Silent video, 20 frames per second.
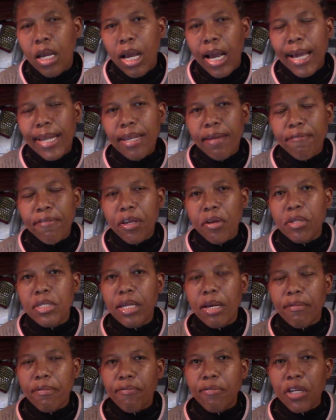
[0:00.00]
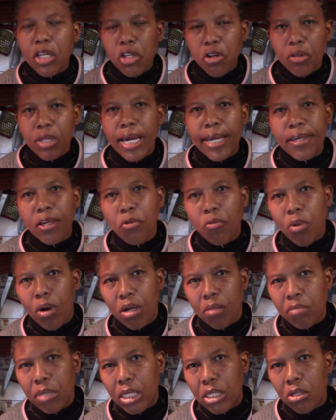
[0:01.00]
And if there's a video that you
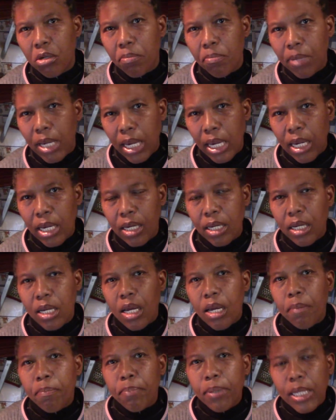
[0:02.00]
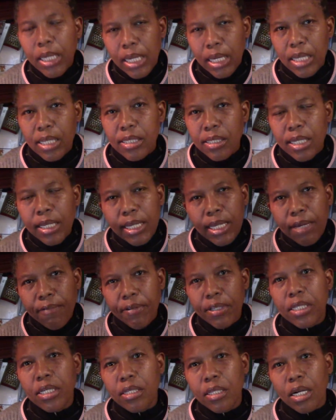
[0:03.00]
want me to make, please leave
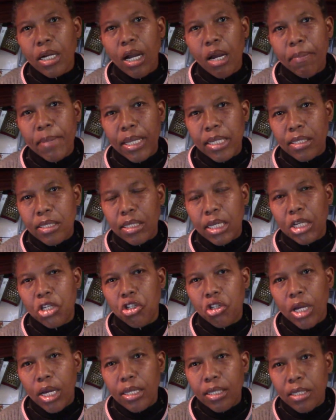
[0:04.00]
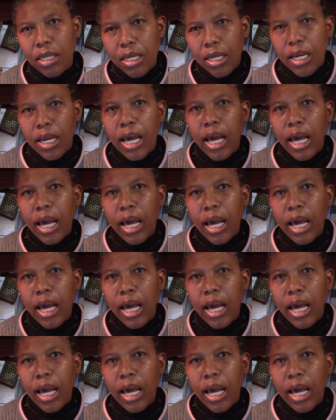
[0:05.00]
it in the comment section.